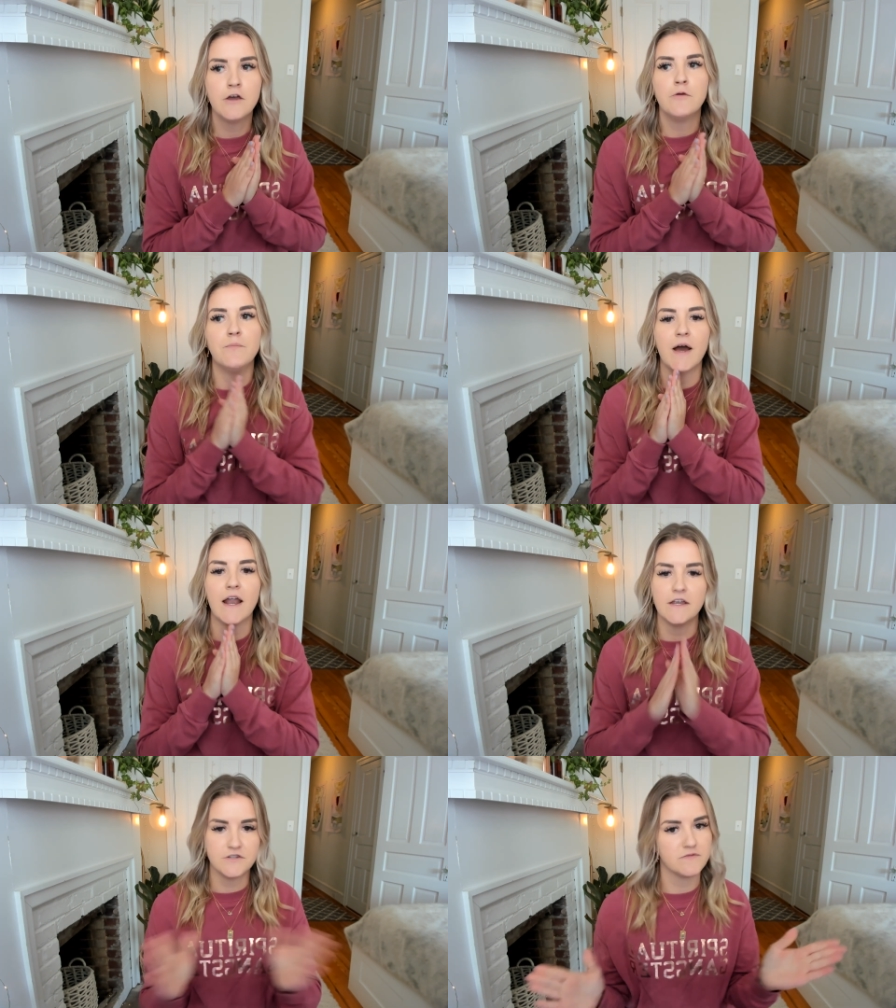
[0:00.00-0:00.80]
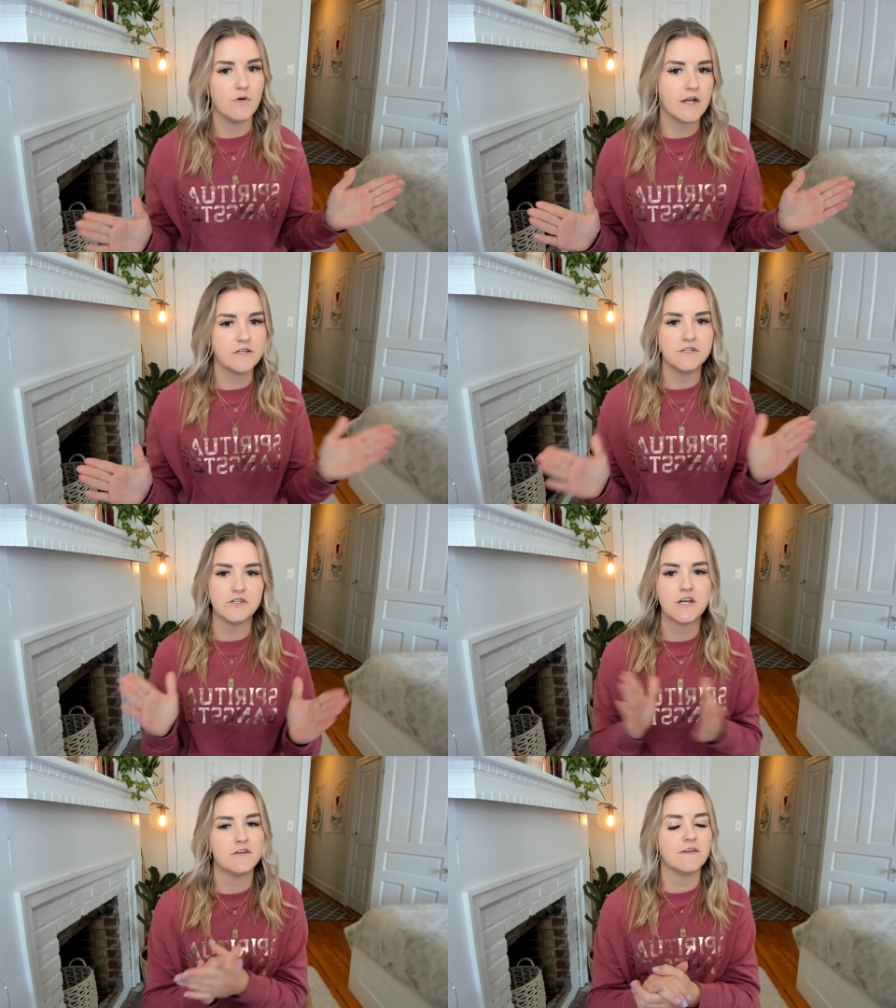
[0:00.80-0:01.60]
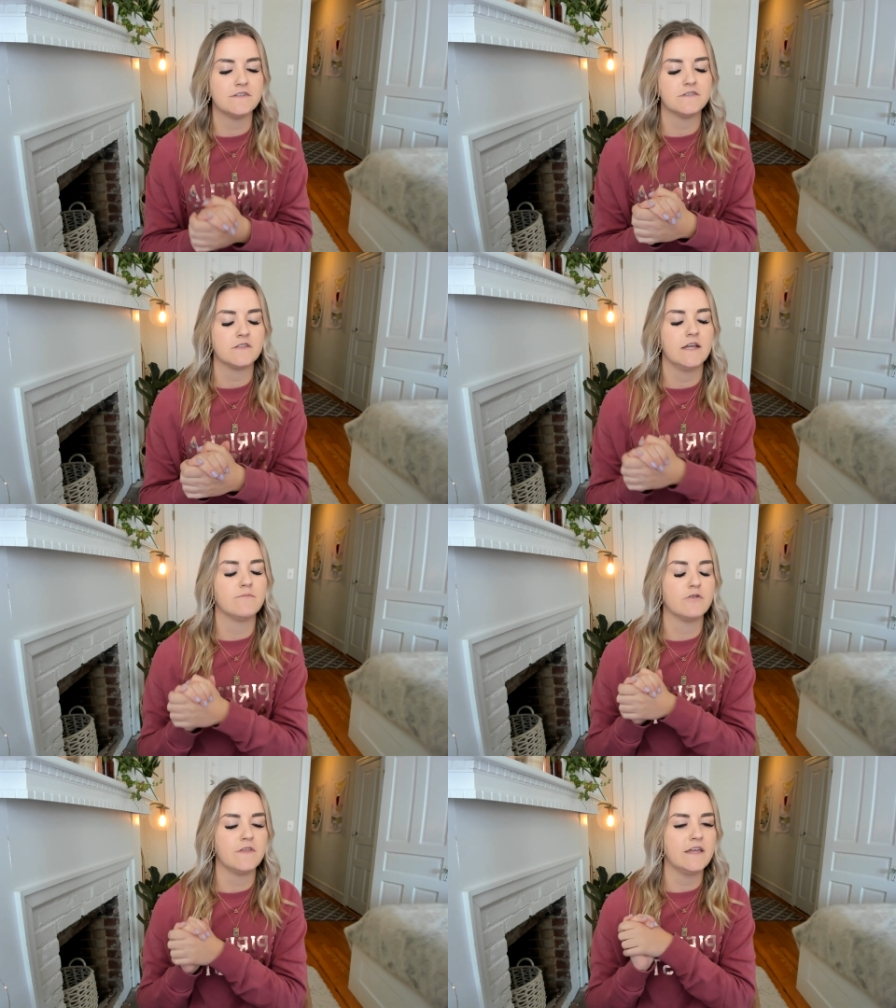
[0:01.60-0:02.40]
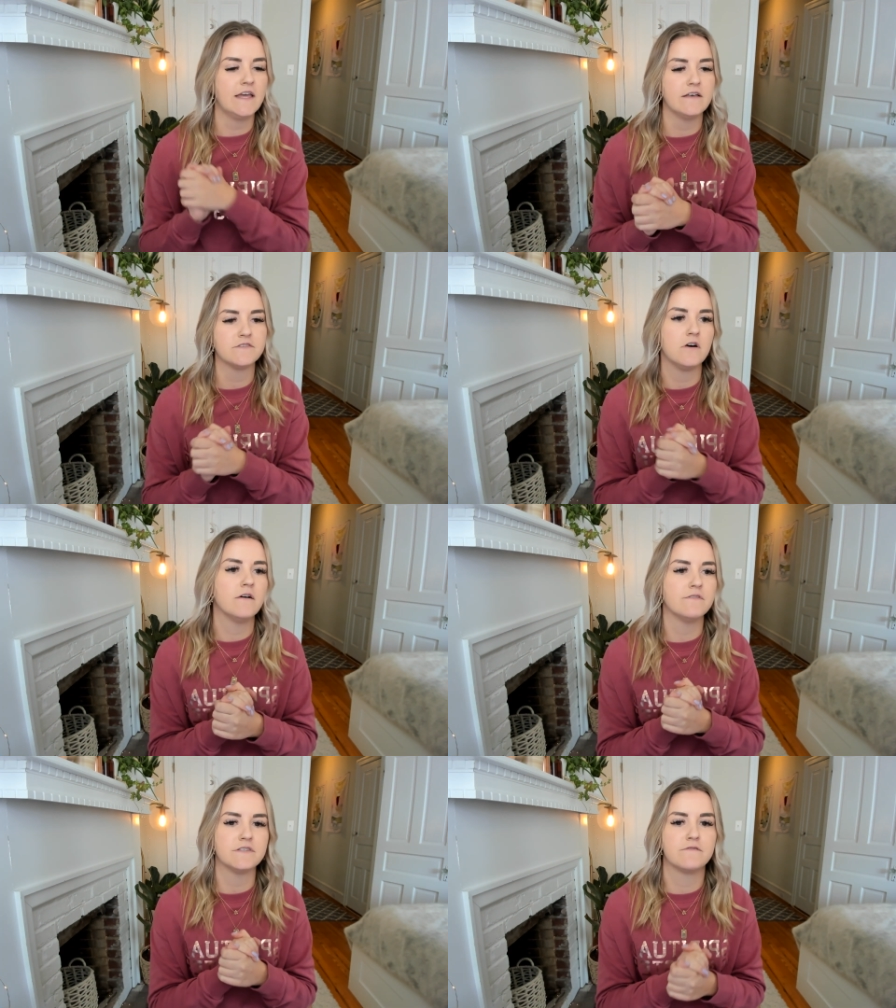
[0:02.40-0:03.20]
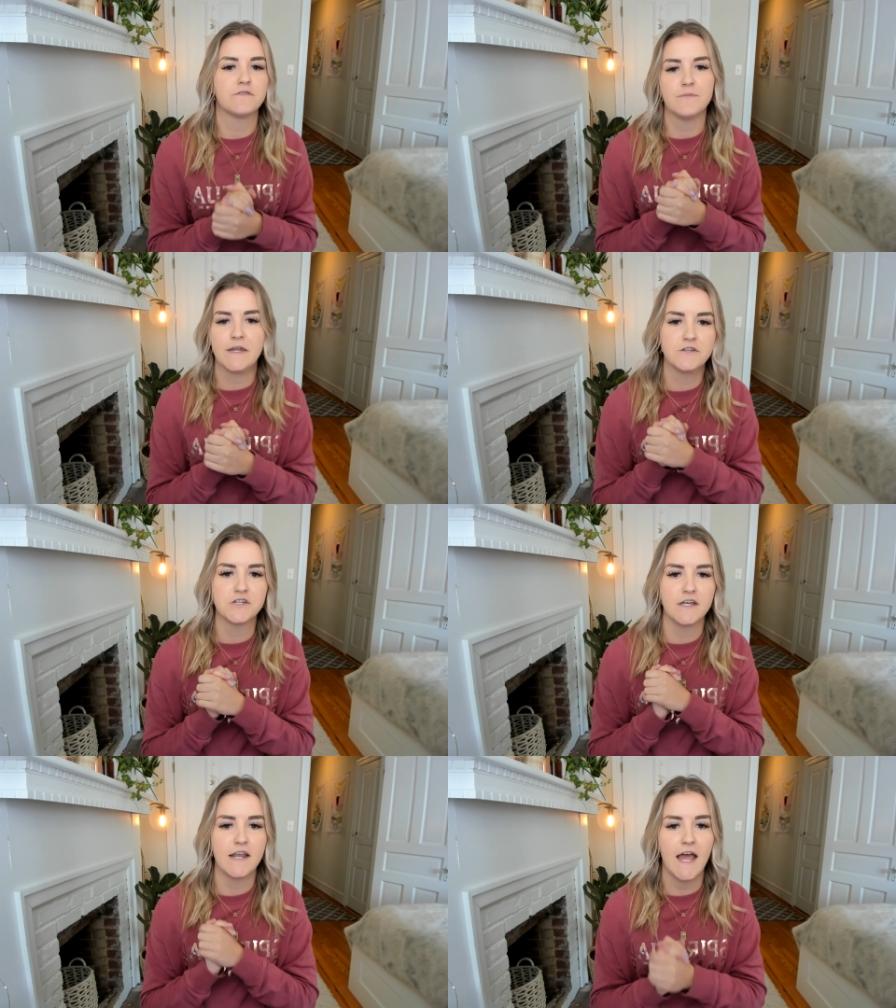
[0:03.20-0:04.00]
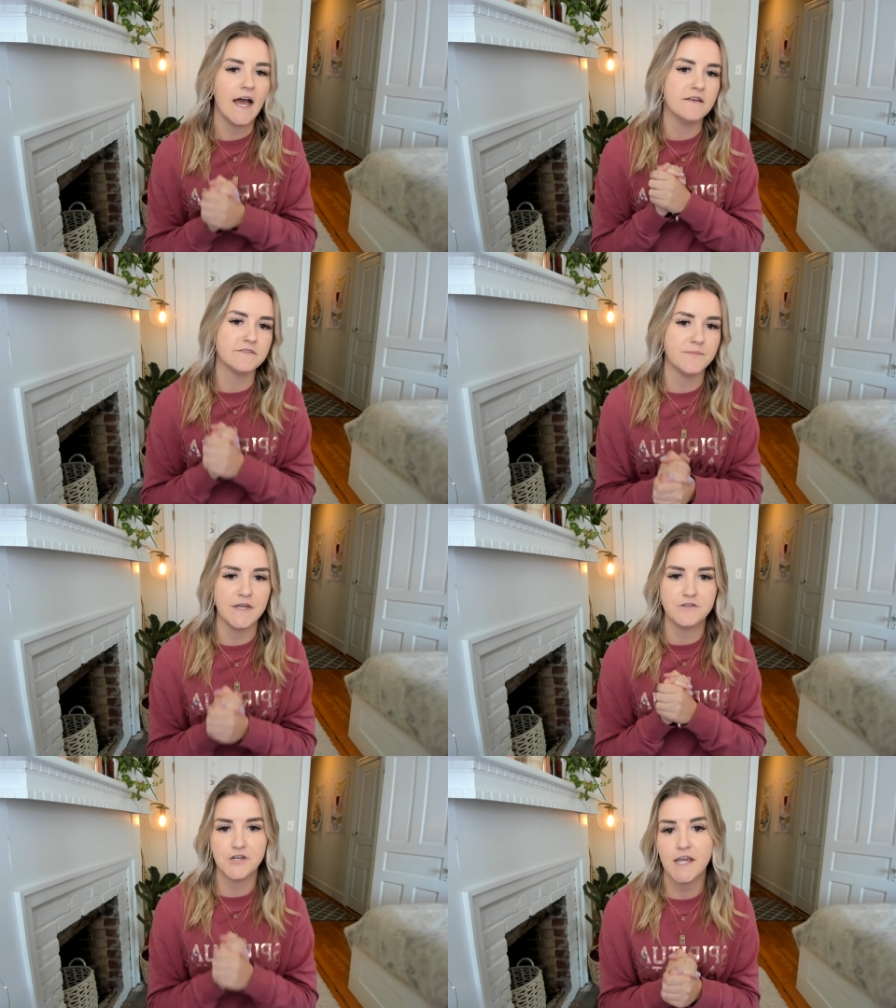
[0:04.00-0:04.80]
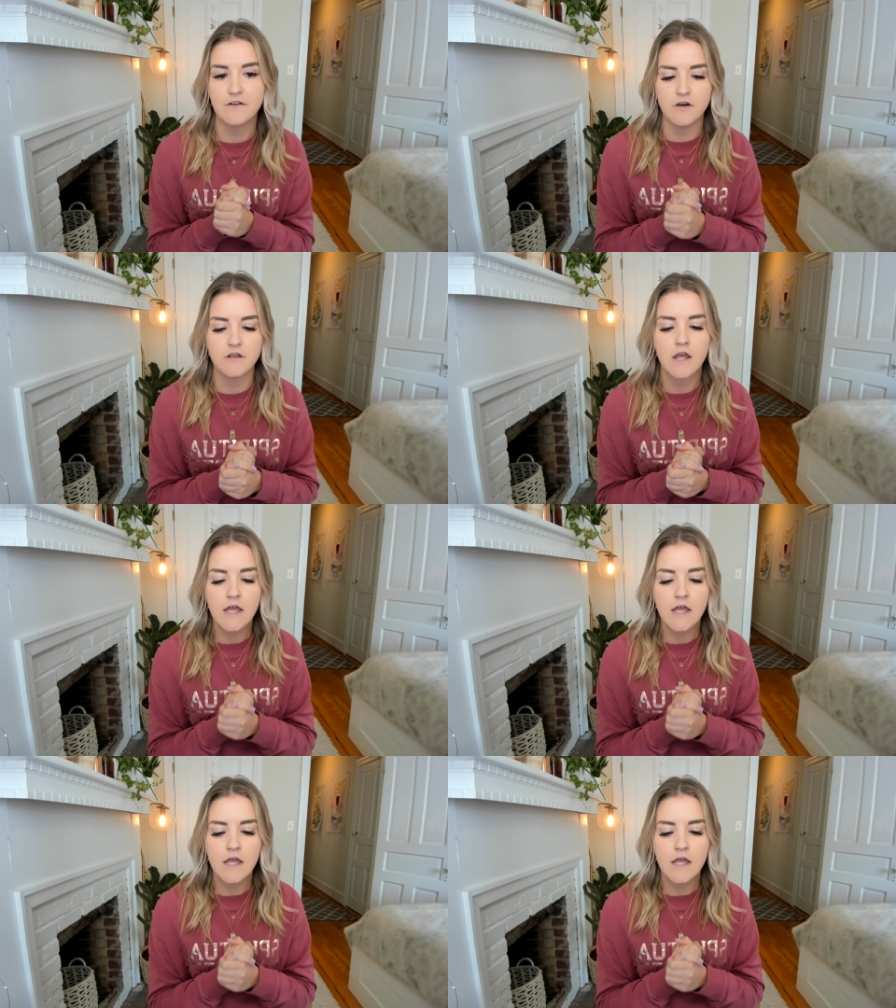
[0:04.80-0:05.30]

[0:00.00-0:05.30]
But I just wanted to share that disclaimer that yes, all this information has been channeled.